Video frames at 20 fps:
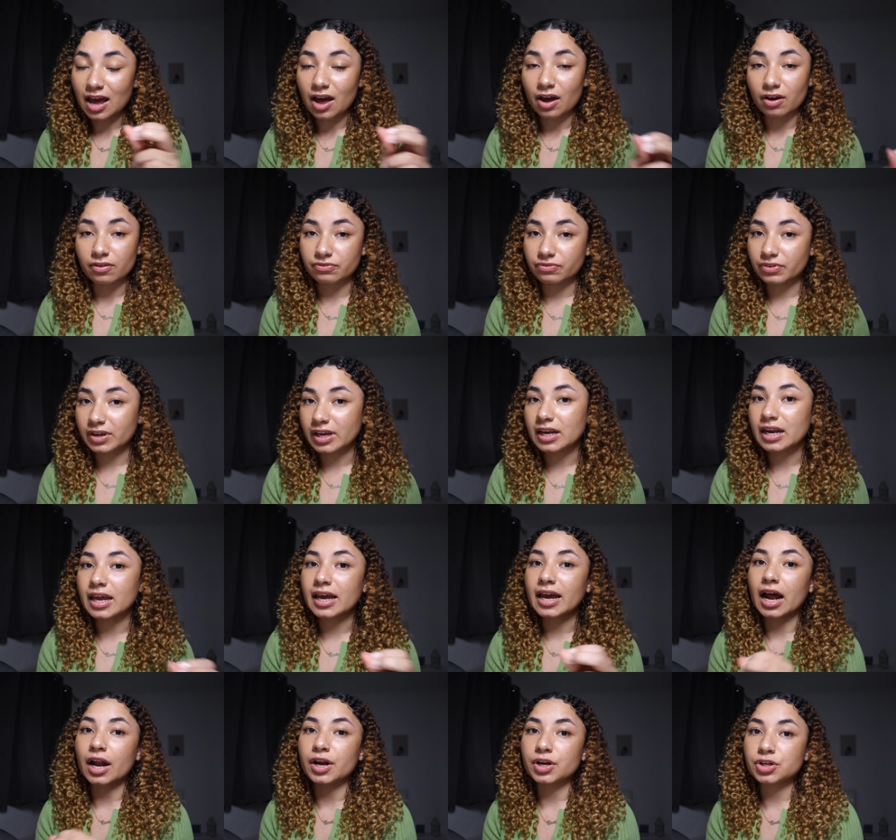a
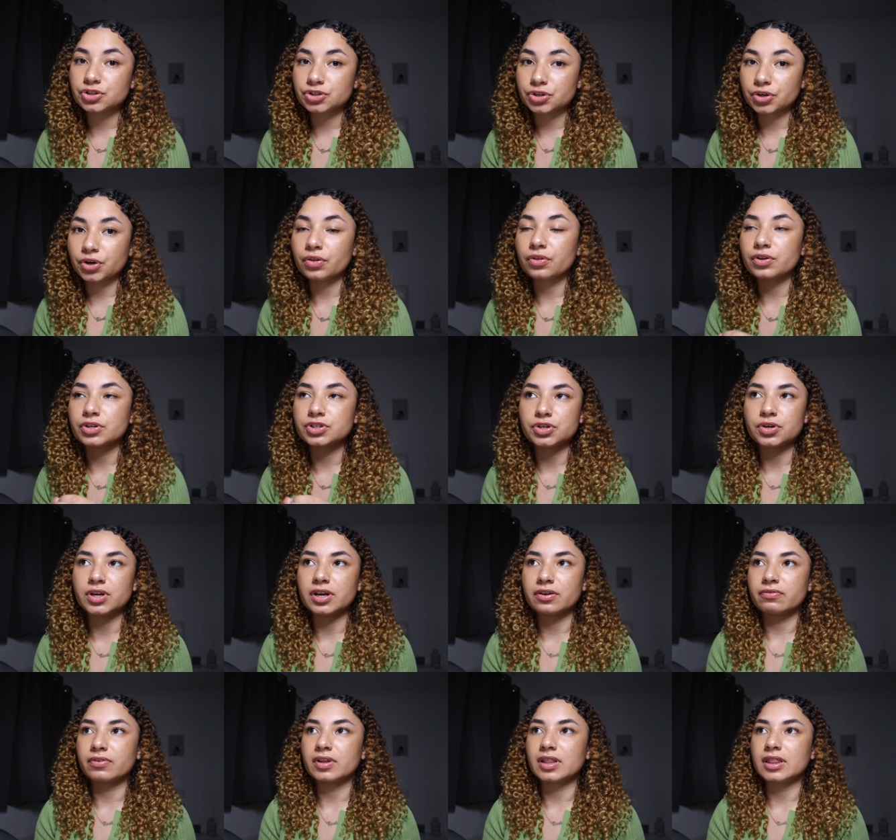feeling and a truth are two
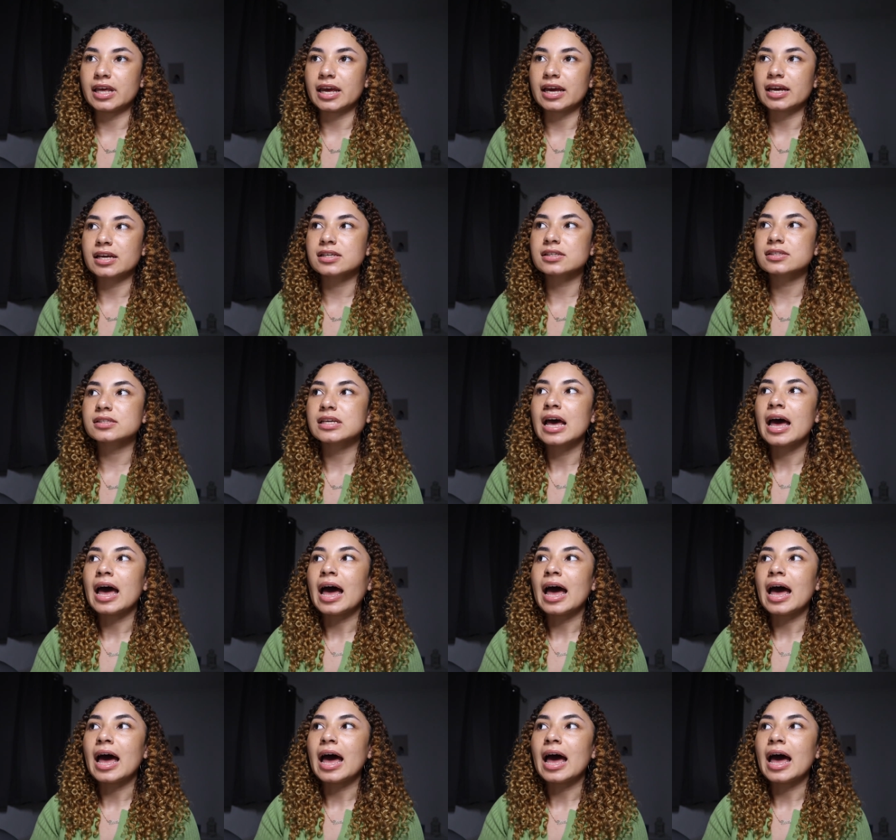different things.